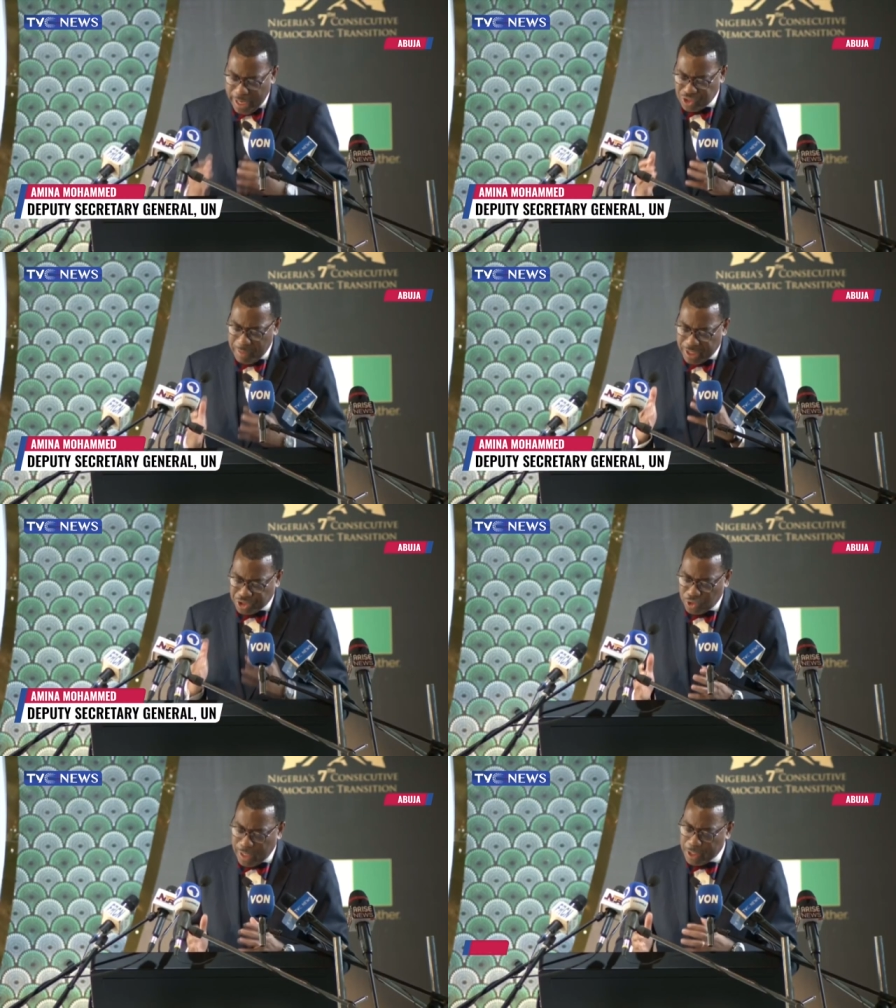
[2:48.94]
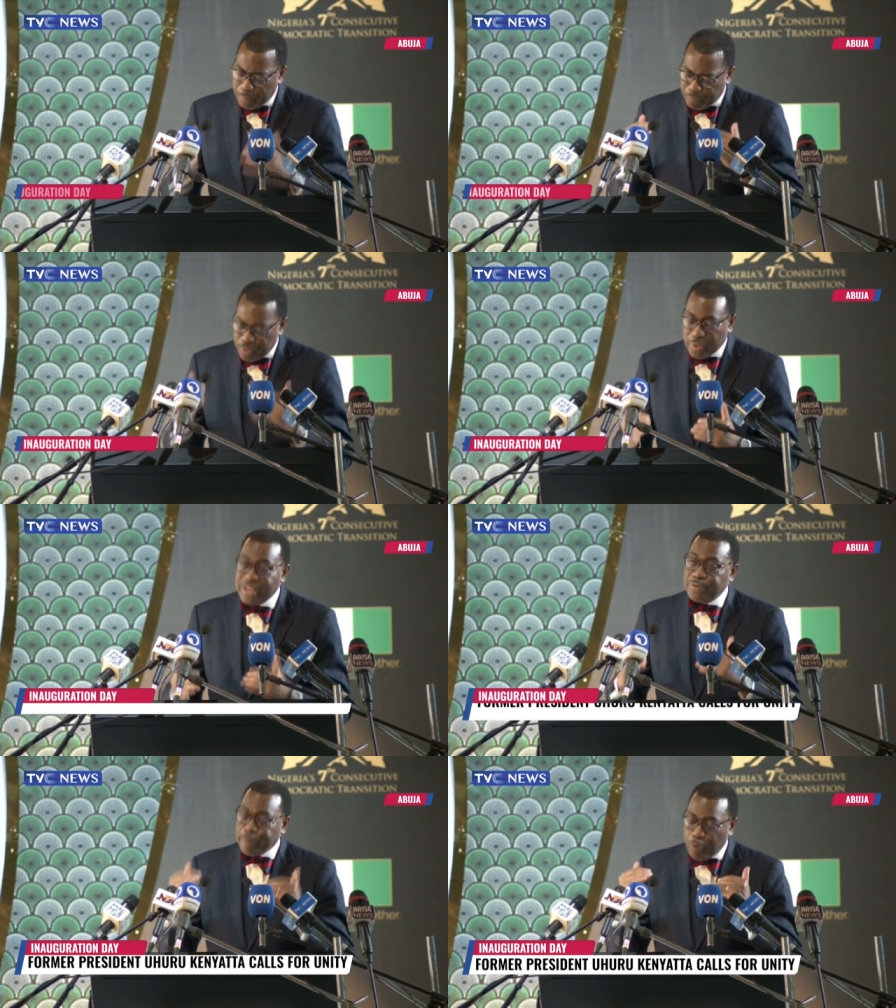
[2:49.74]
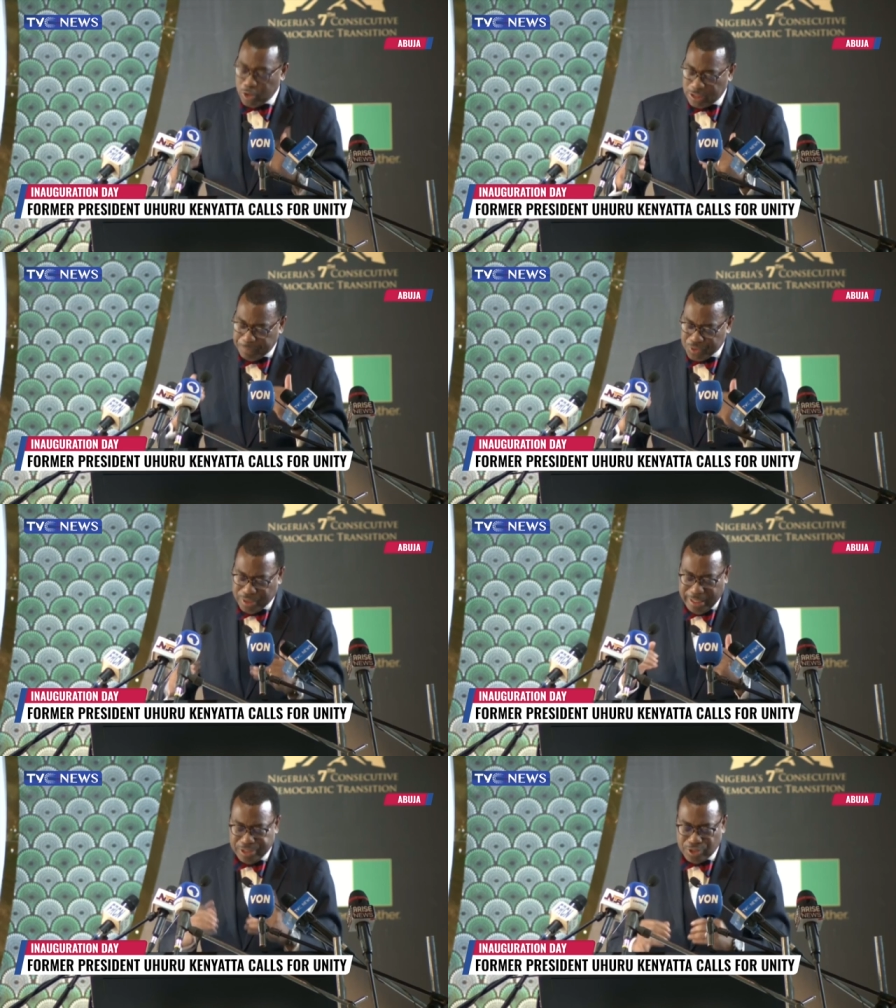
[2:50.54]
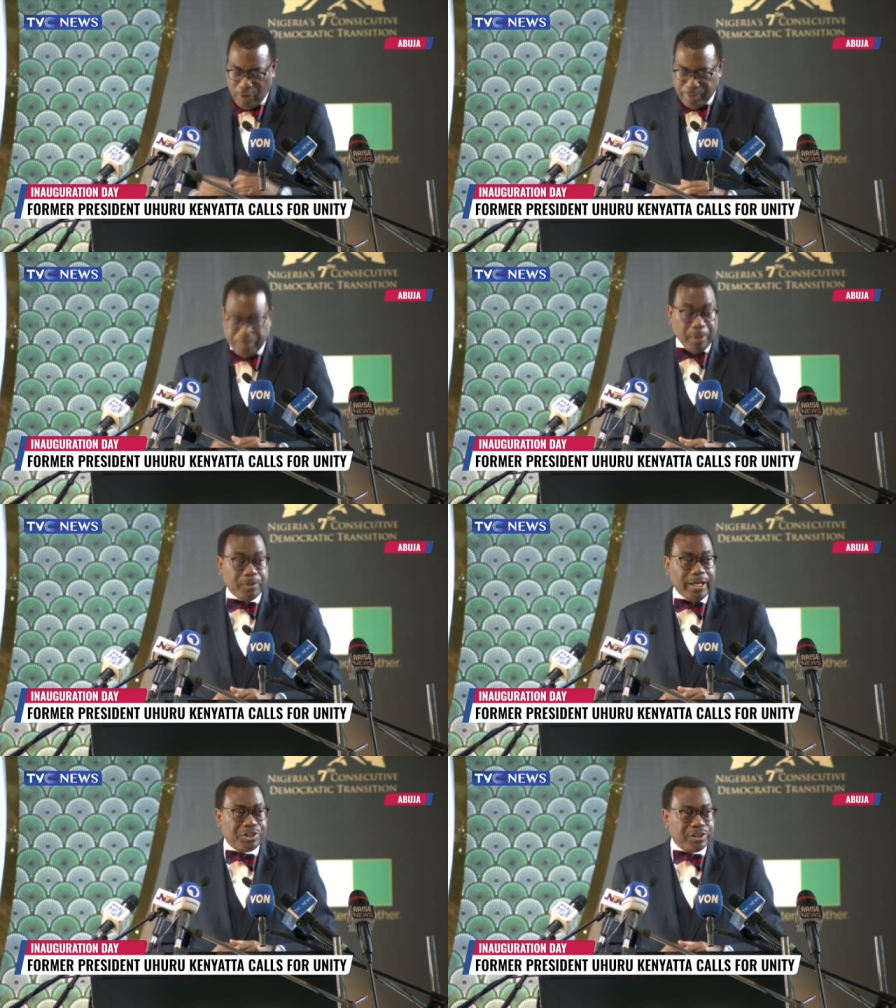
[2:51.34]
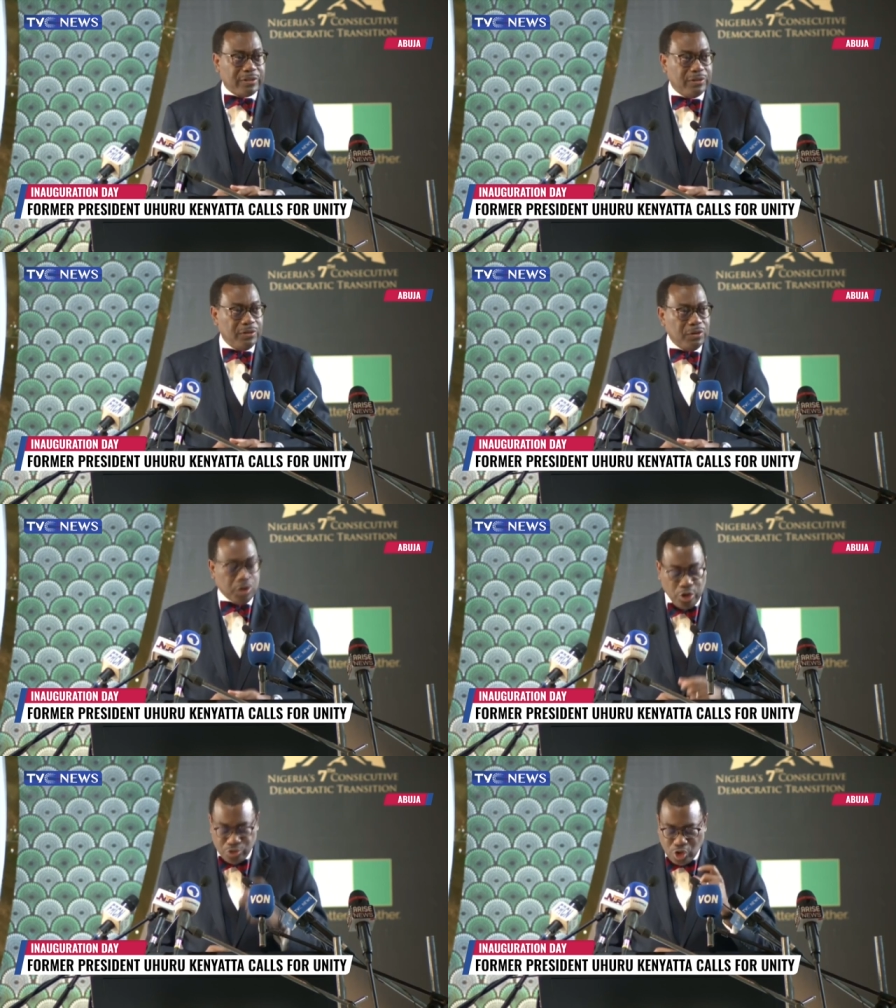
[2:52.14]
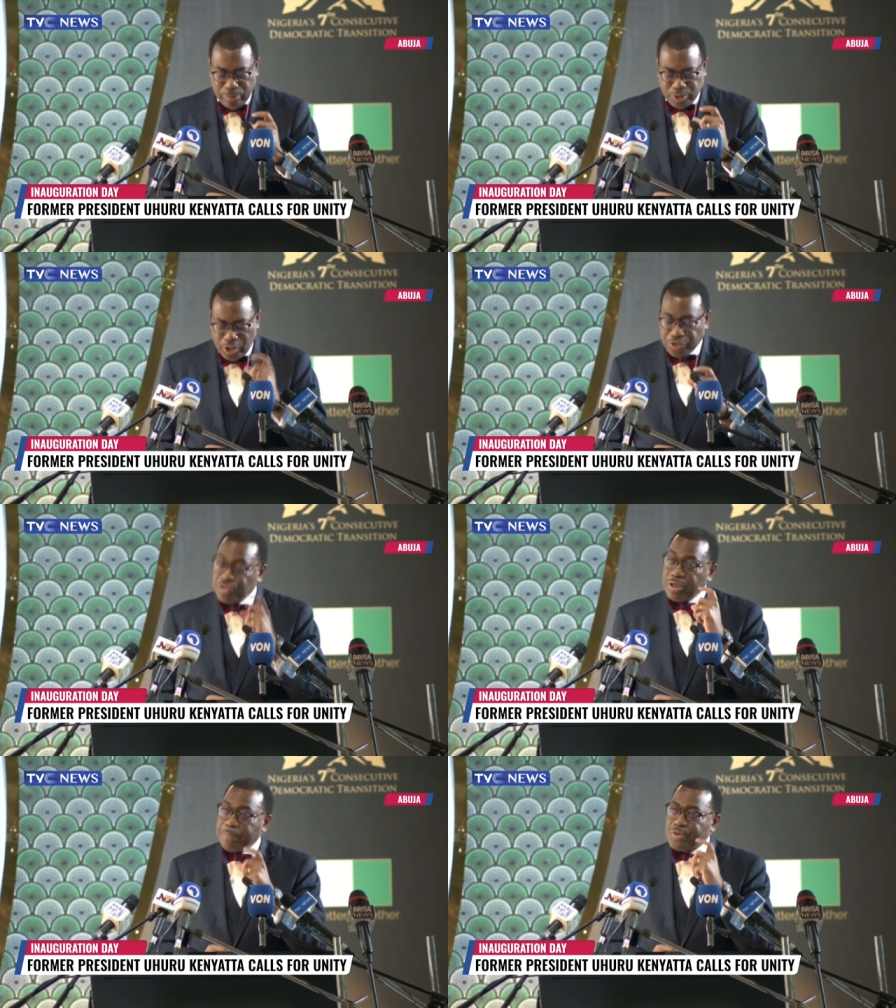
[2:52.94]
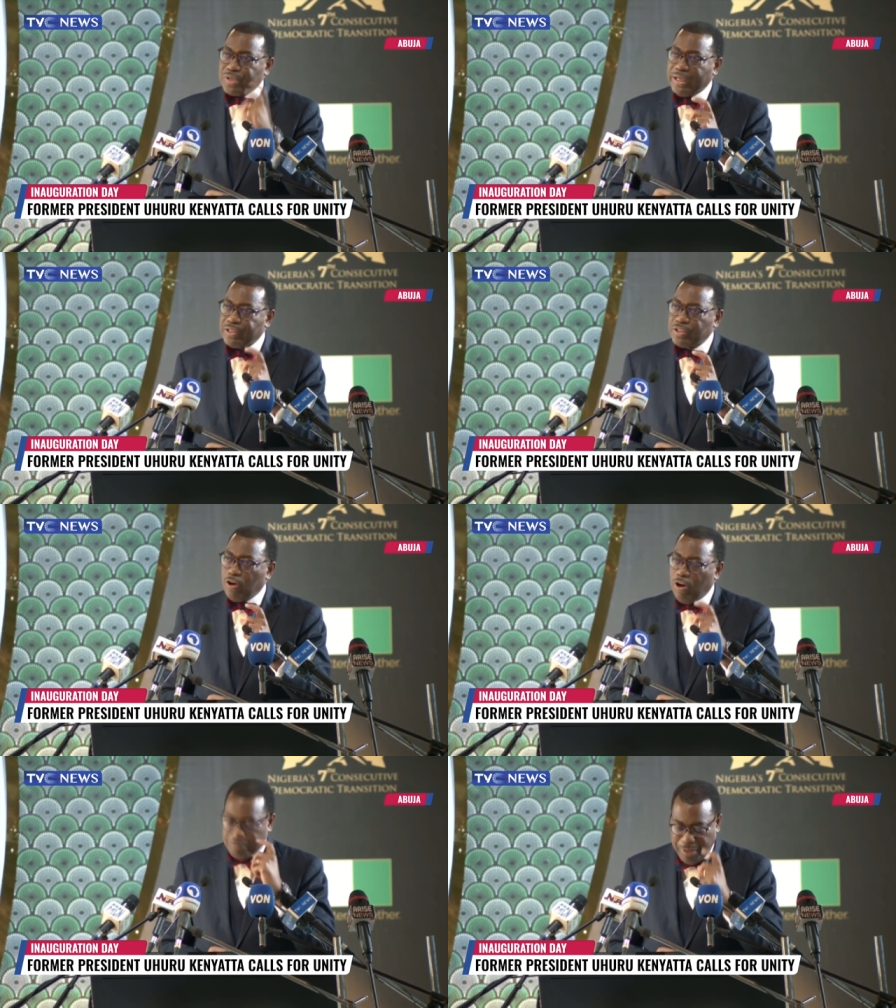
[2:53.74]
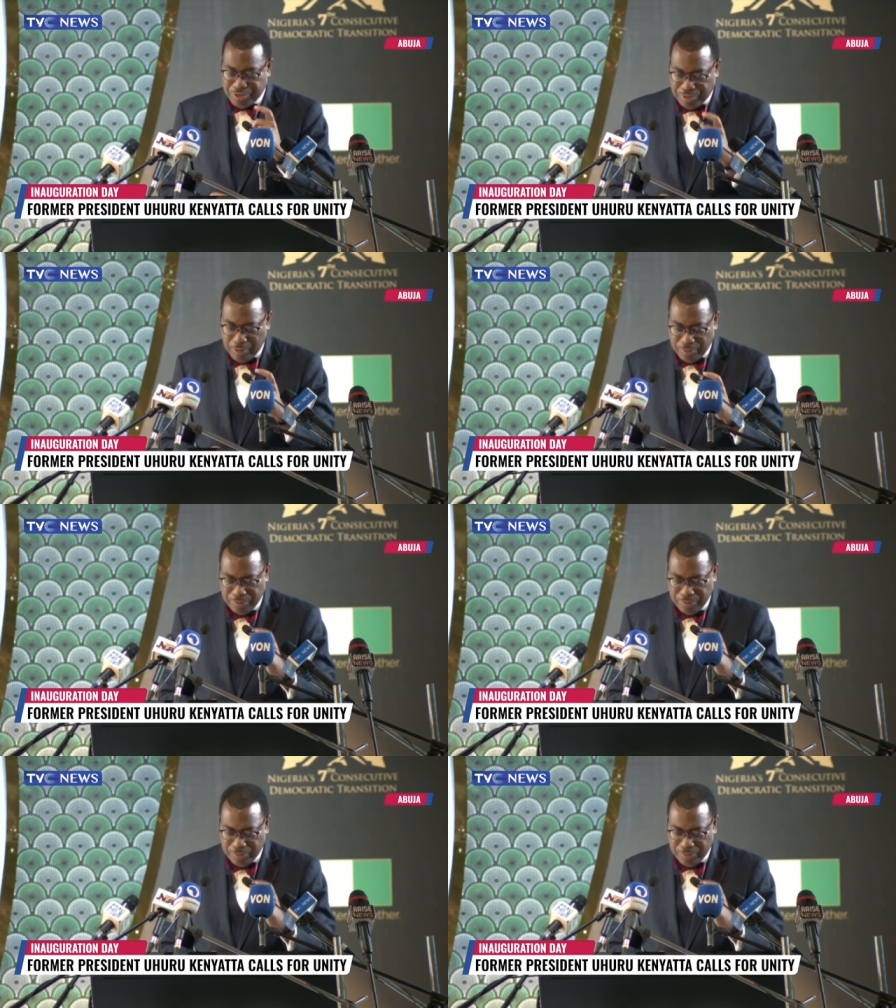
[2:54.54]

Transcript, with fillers: Estimates show that the poorest 40% of the population consume just 3% of petrol.